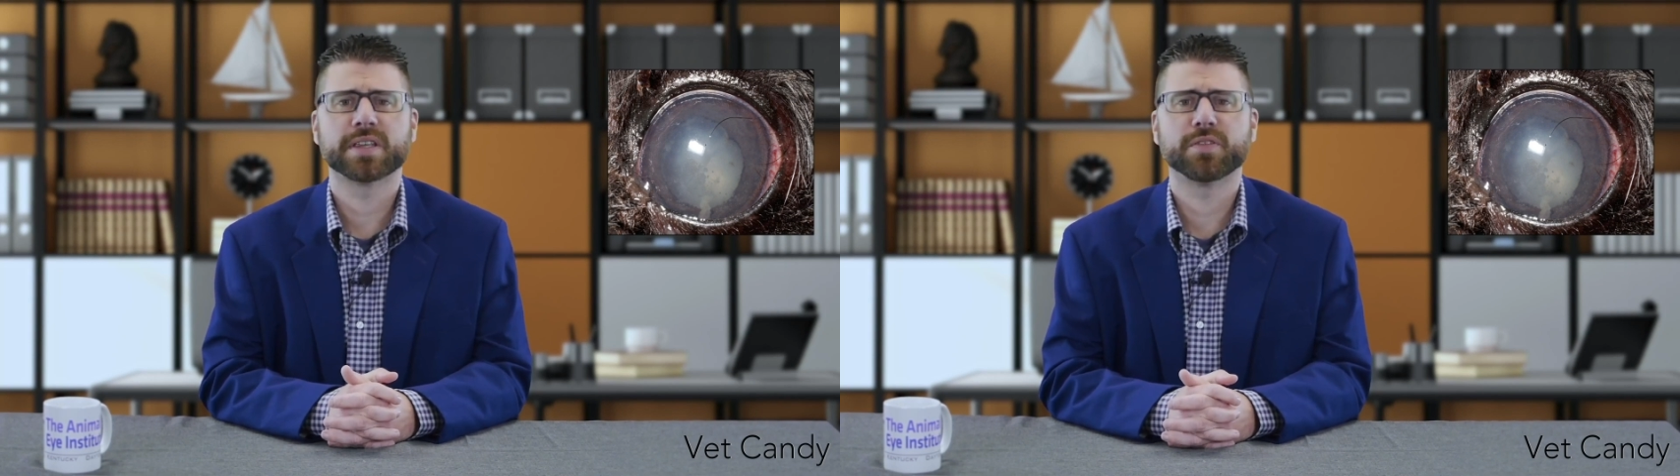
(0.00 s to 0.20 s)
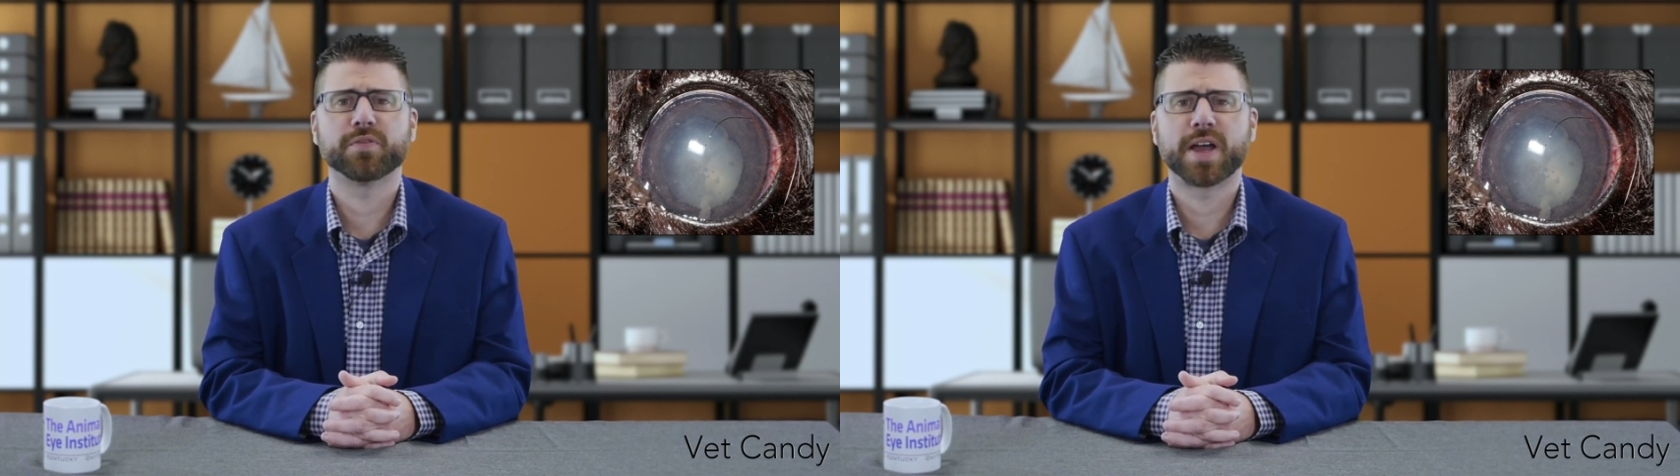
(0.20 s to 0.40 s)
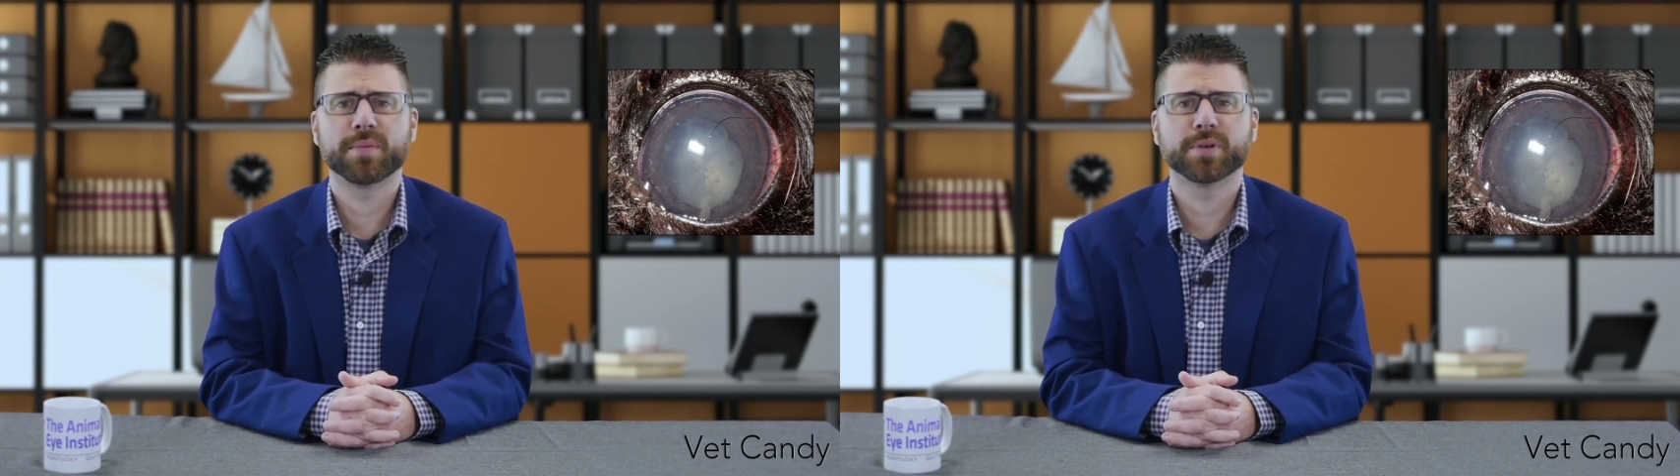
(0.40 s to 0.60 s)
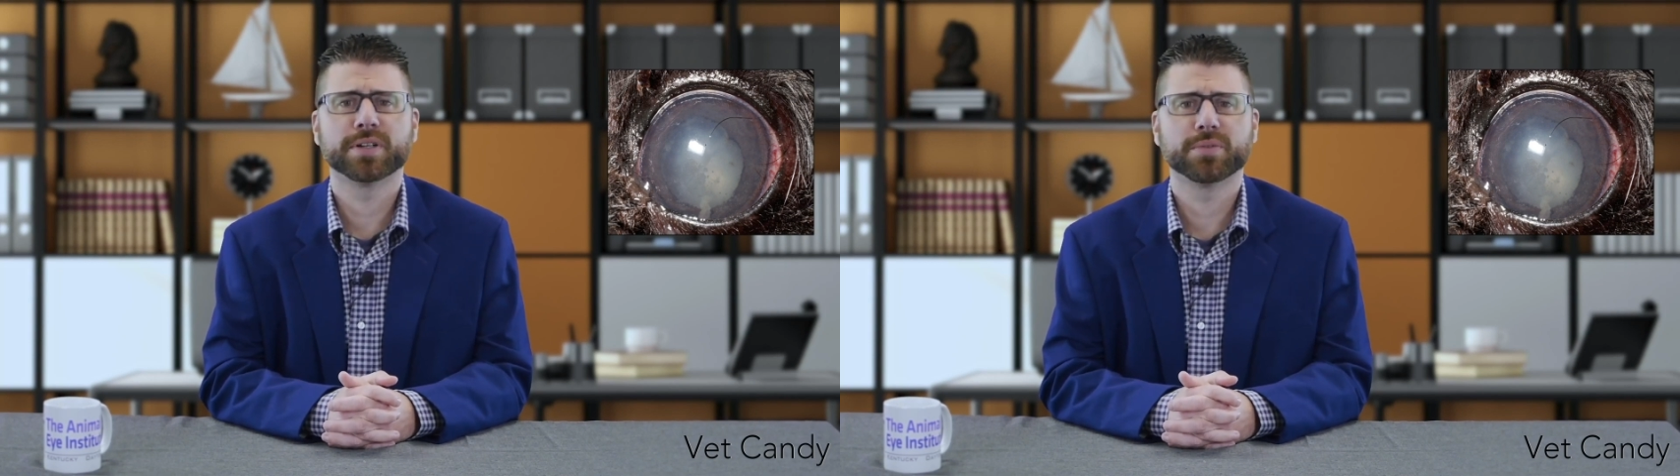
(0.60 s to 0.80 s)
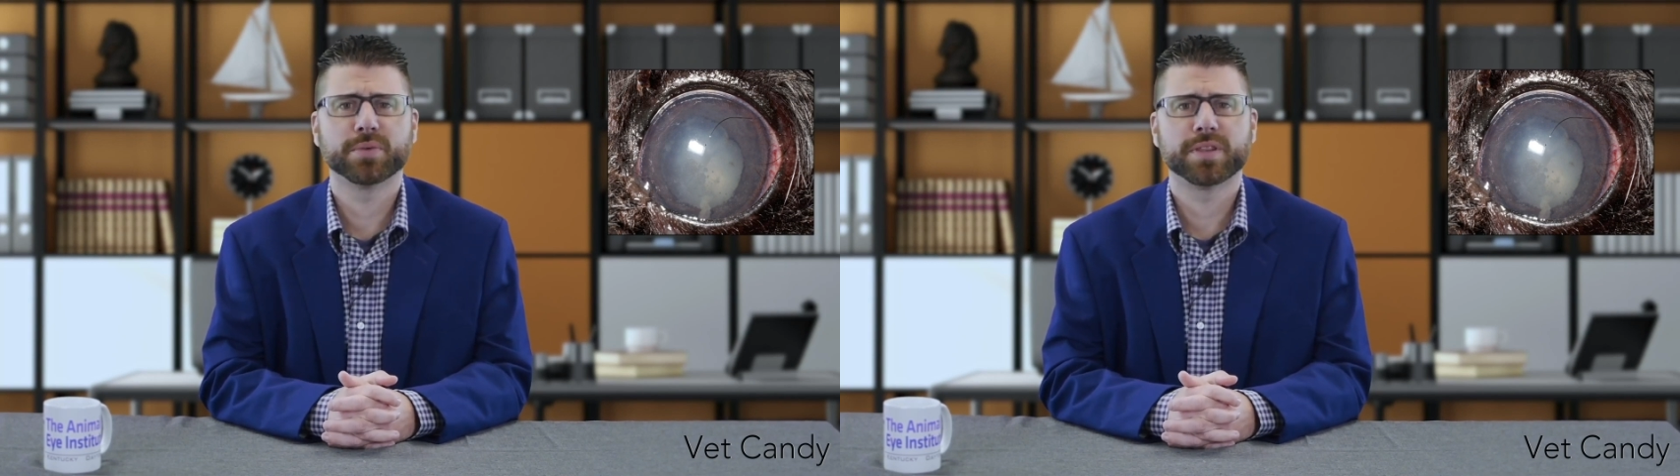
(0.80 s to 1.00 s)
and
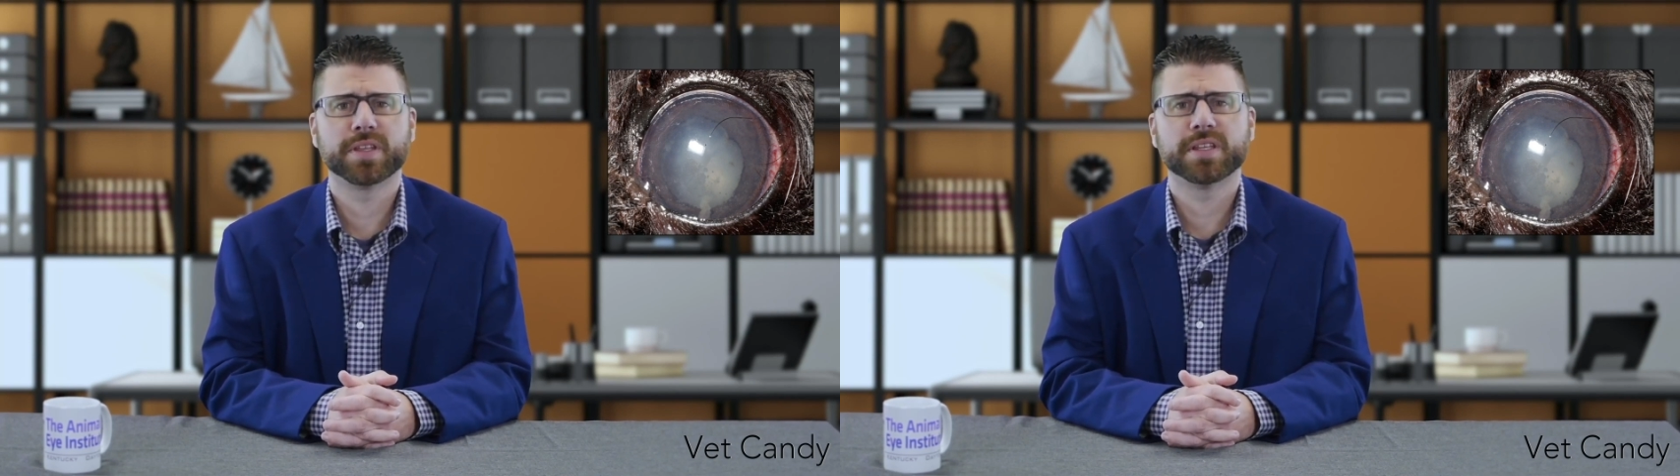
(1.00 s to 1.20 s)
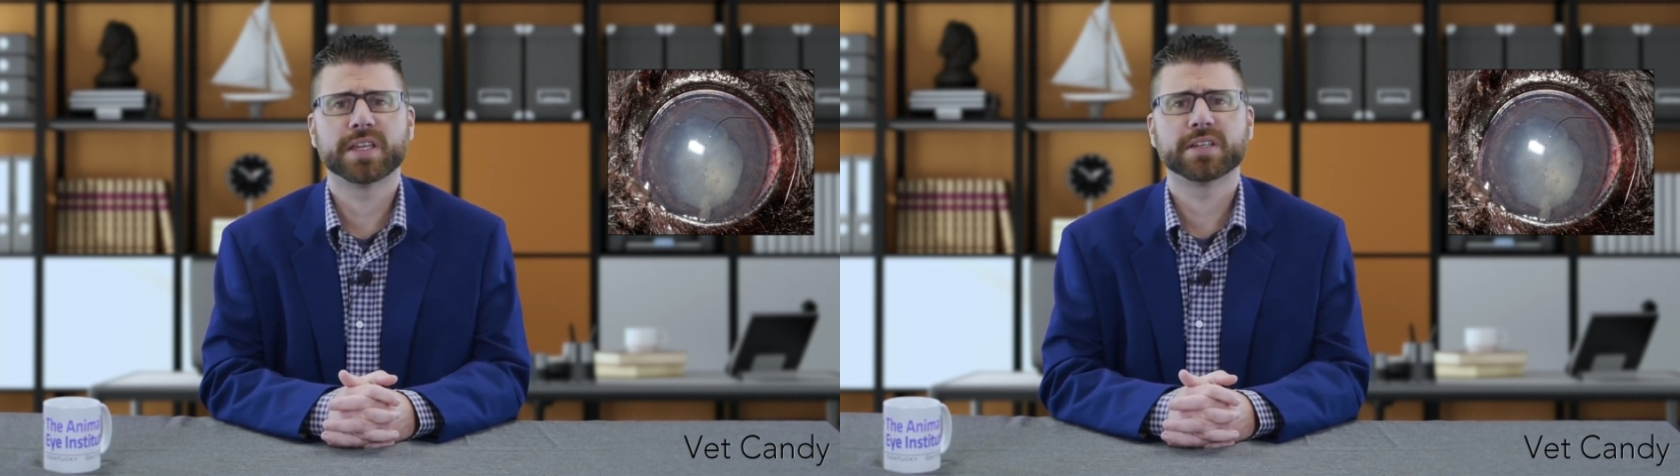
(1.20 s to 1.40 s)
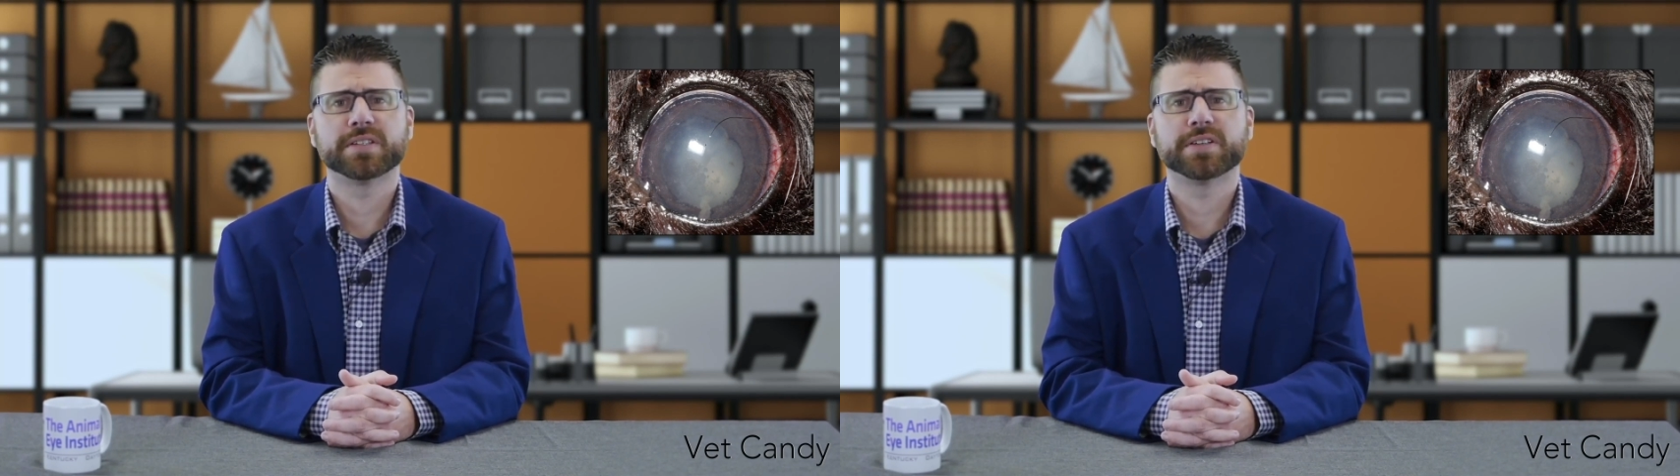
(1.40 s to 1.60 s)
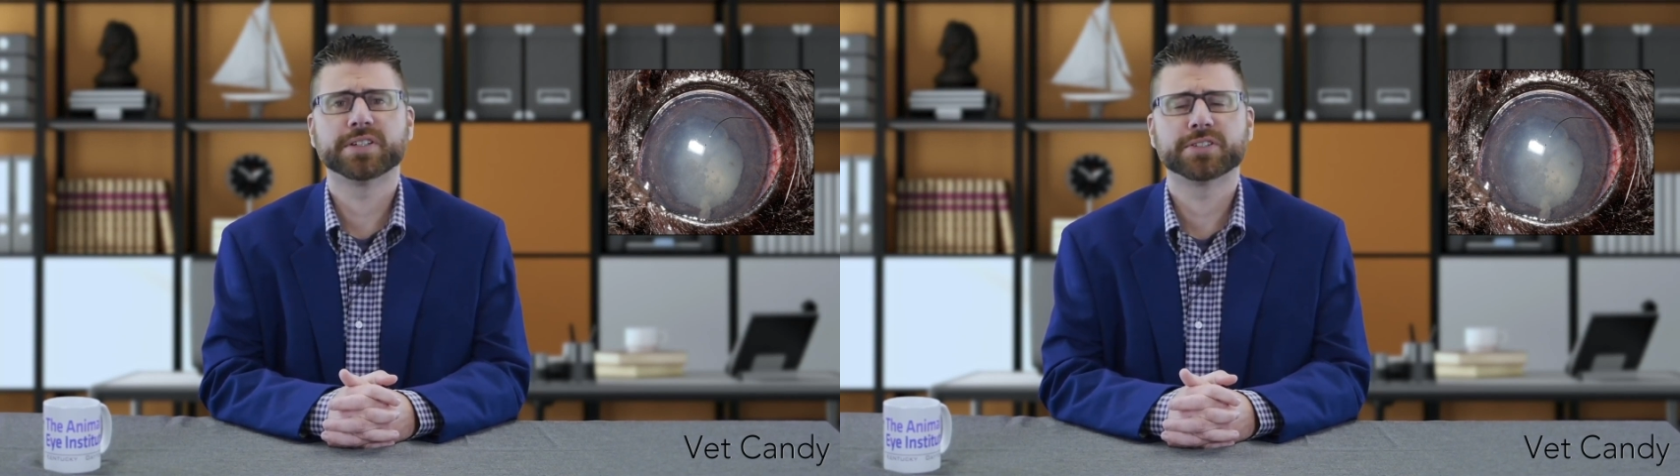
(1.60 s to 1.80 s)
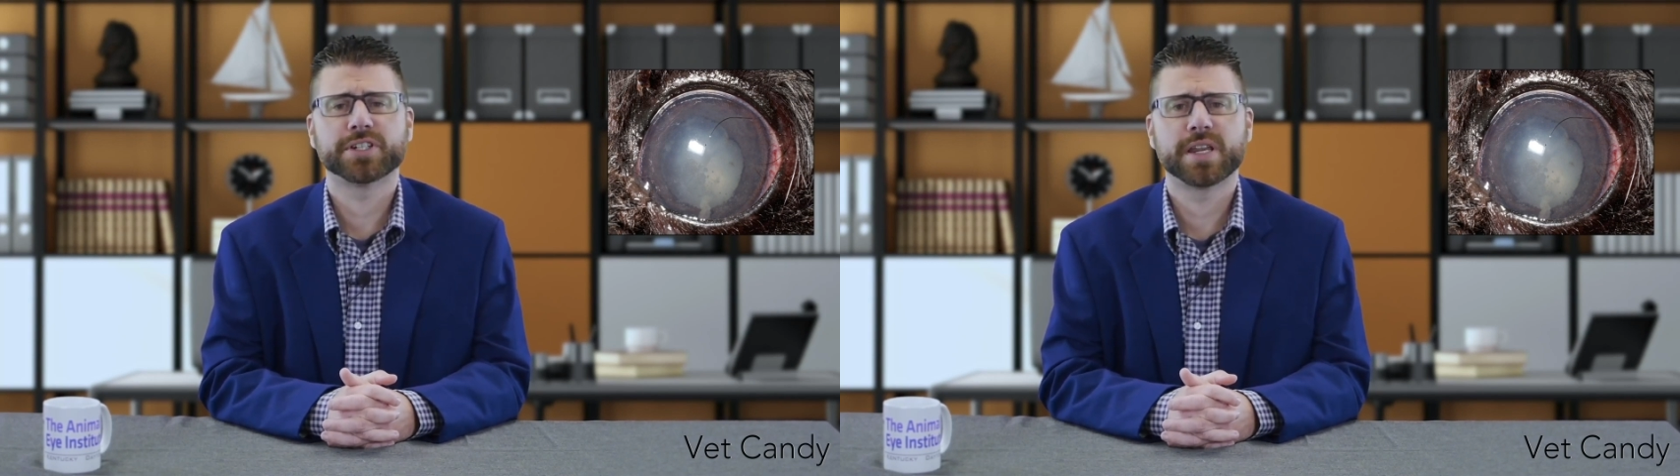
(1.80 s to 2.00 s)
fibrin within the
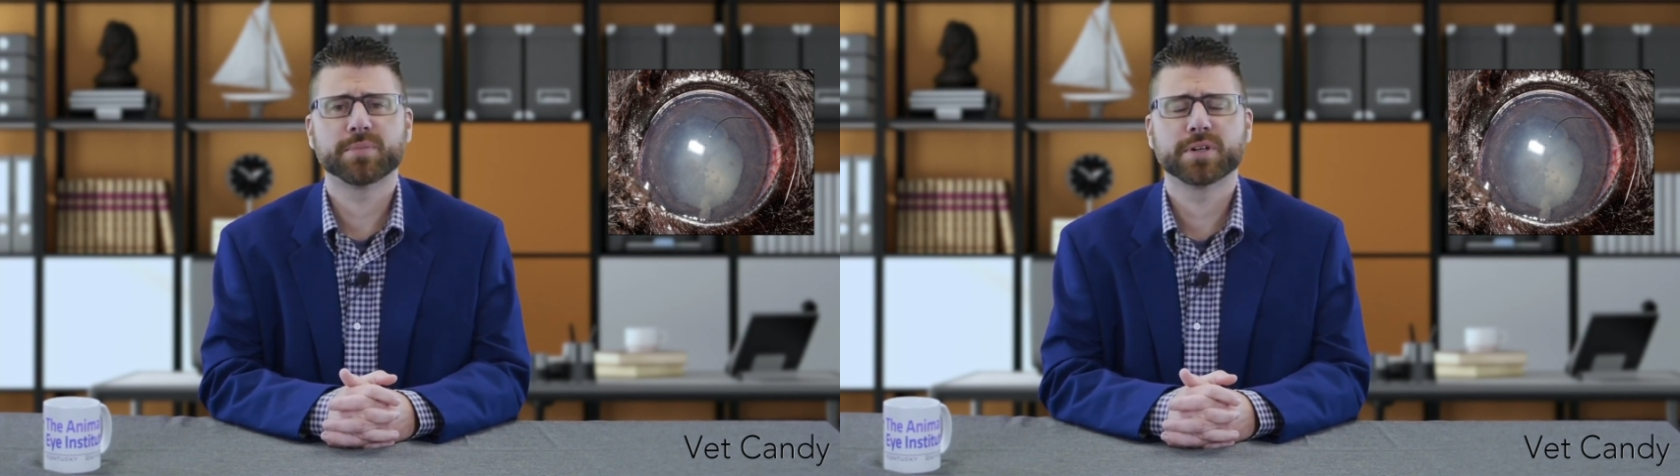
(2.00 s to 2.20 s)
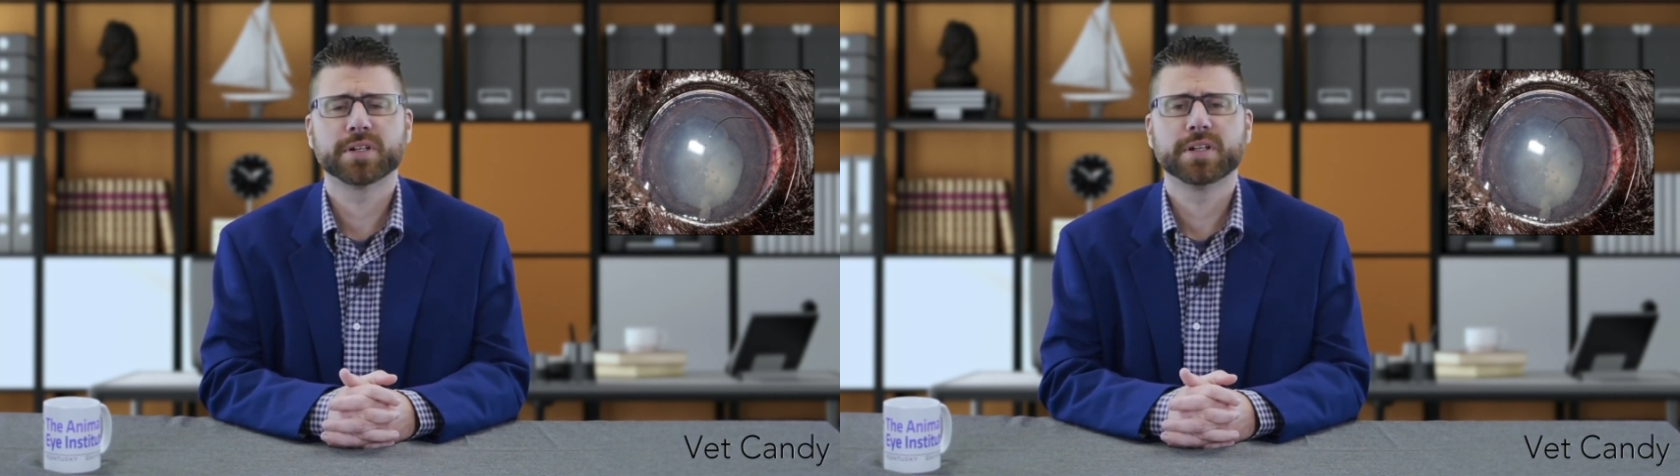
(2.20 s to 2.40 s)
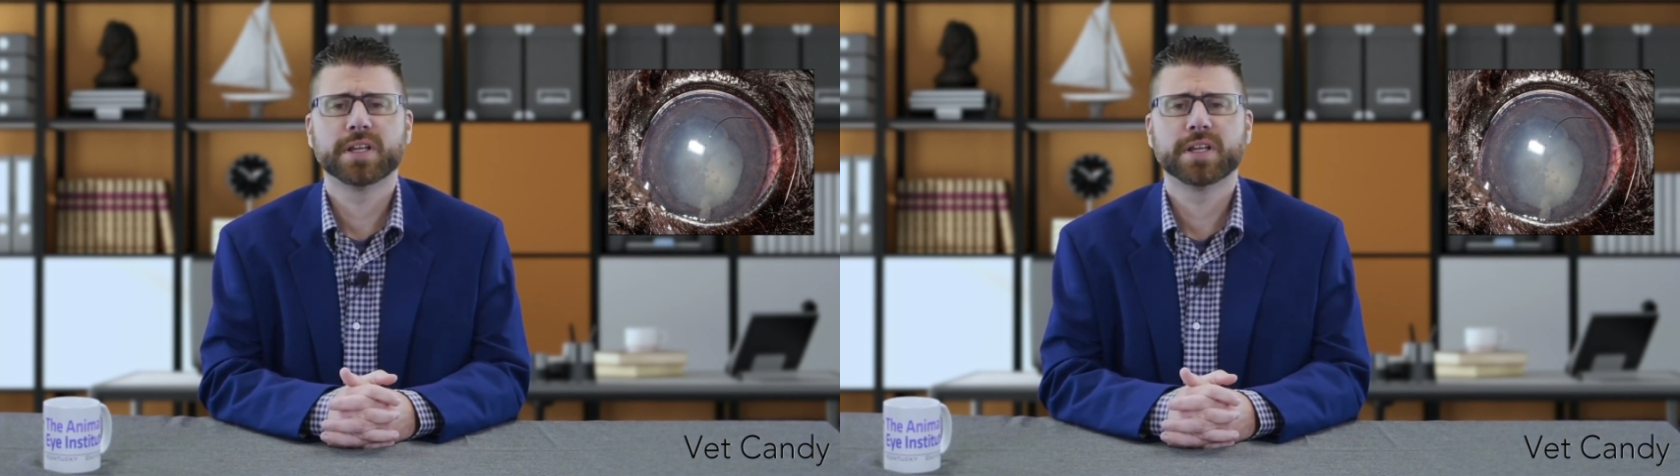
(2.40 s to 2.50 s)
anterior chamber,